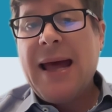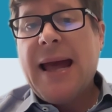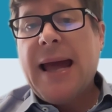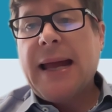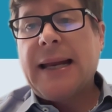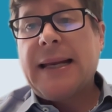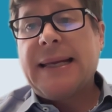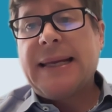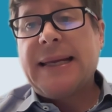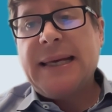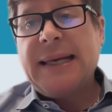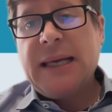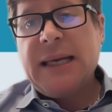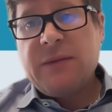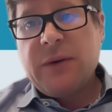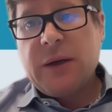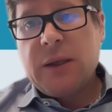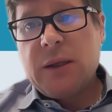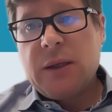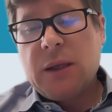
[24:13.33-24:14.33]
and
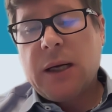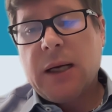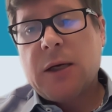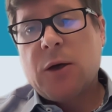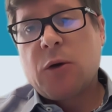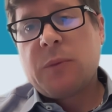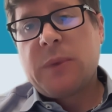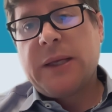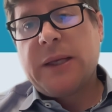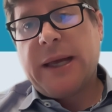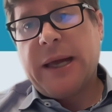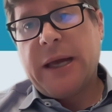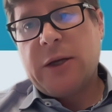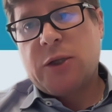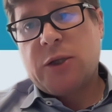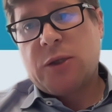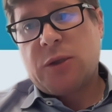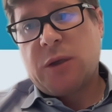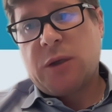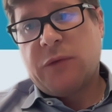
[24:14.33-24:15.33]
even an
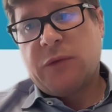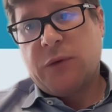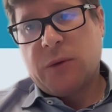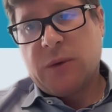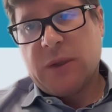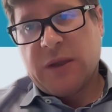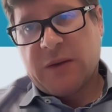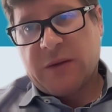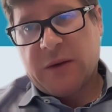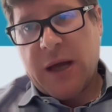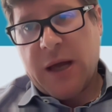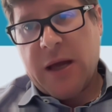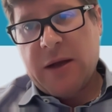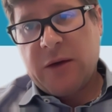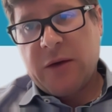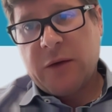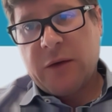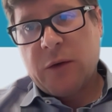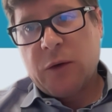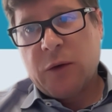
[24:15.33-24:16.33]
obligation, if you desire
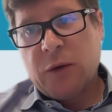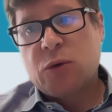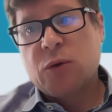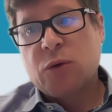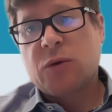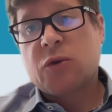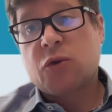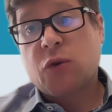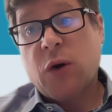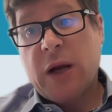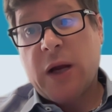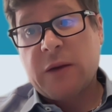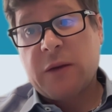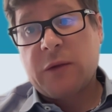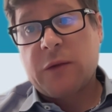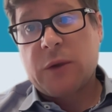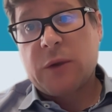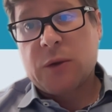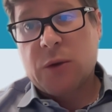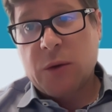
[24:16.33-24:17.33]
so, to
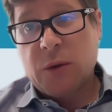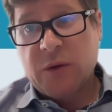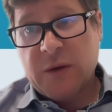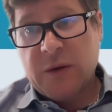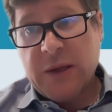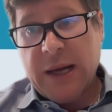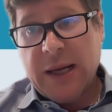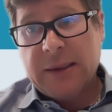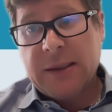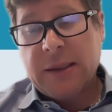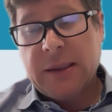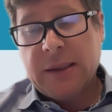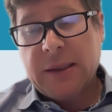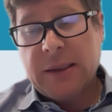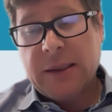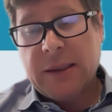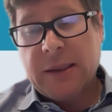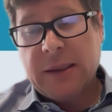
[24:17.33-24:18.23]
transfer those data to